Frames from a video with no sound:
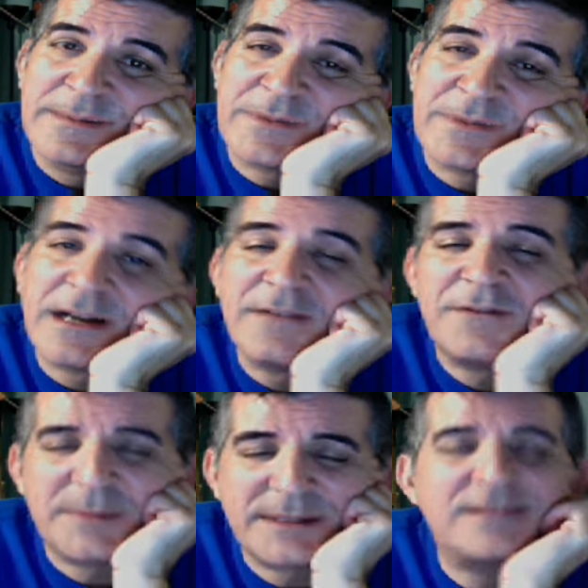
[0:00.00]
God
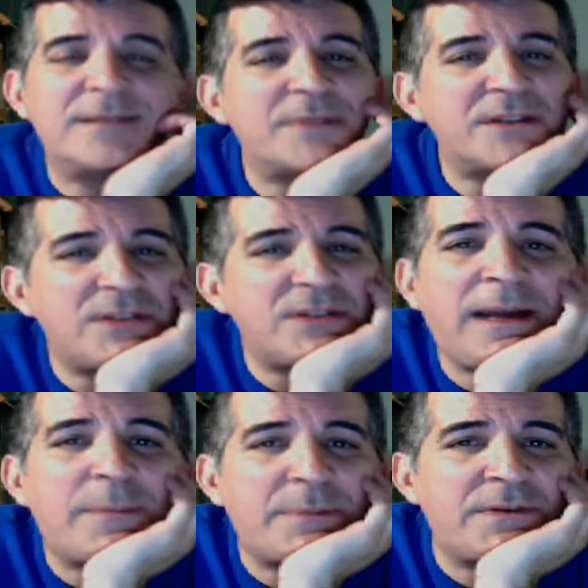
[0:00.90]
forbid, something should
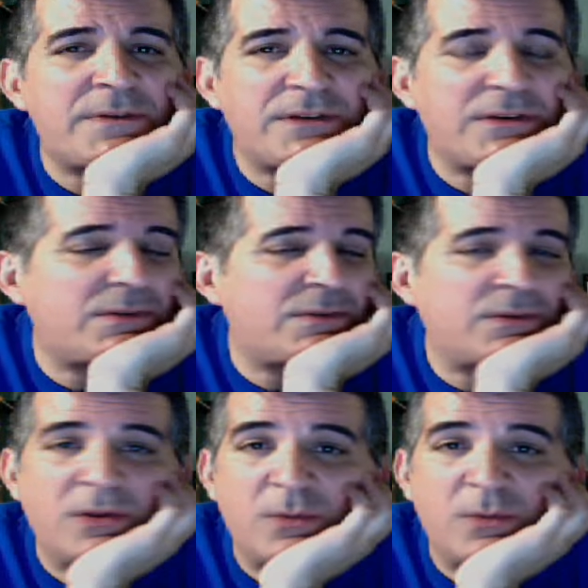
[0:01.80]
happen to you,